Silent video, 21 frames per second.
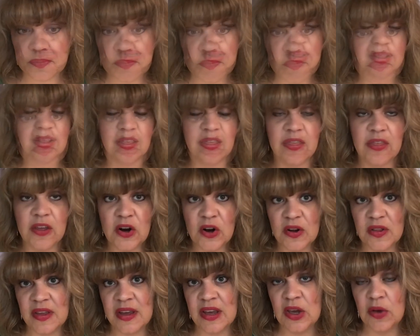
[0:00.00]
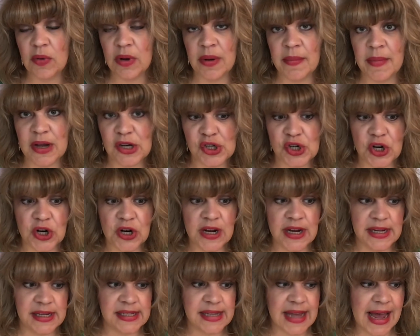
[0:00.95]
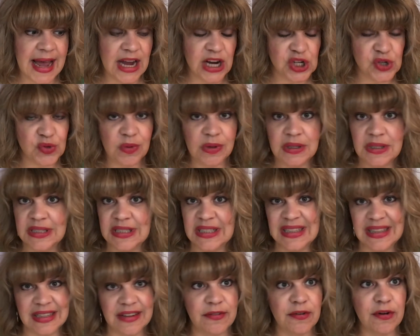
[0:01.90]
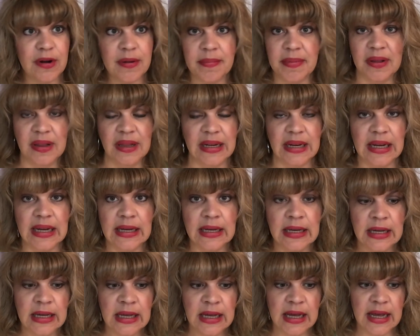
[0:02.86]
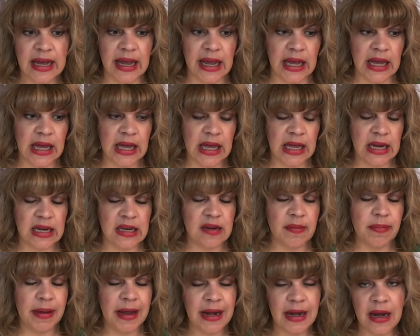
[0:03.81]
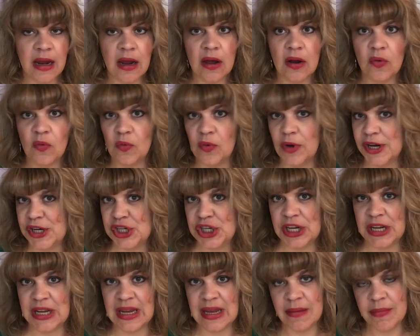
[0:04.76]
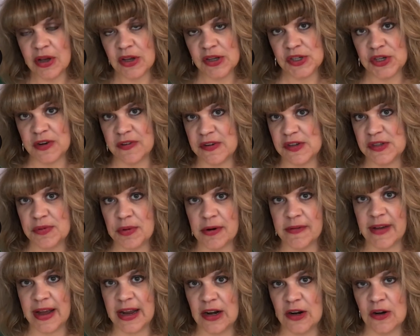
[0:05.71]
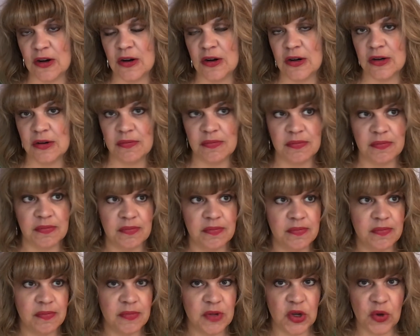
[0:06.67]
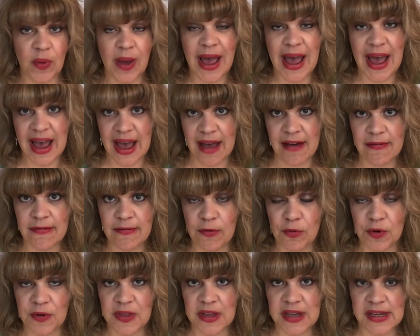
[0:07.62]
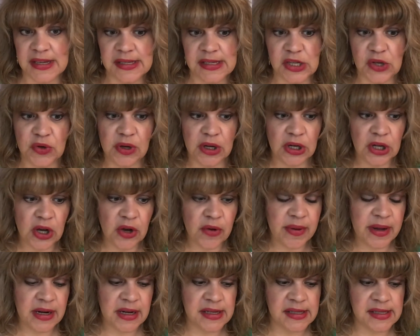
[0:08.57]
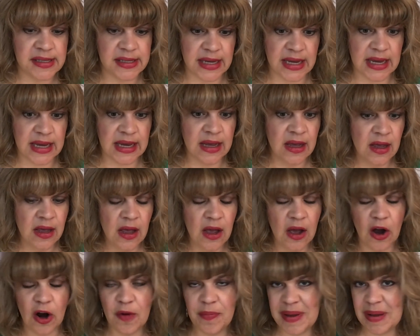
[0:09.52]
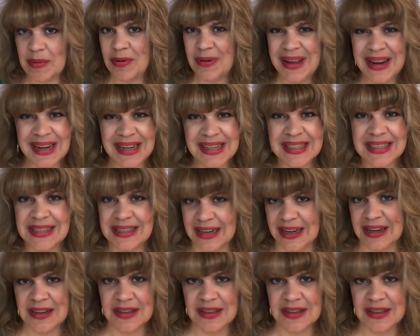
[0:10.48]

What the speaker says: The third thing you want to measure is actual deliverability. And depending on which email service provider you have for this, you can go in and see, are people getting stuck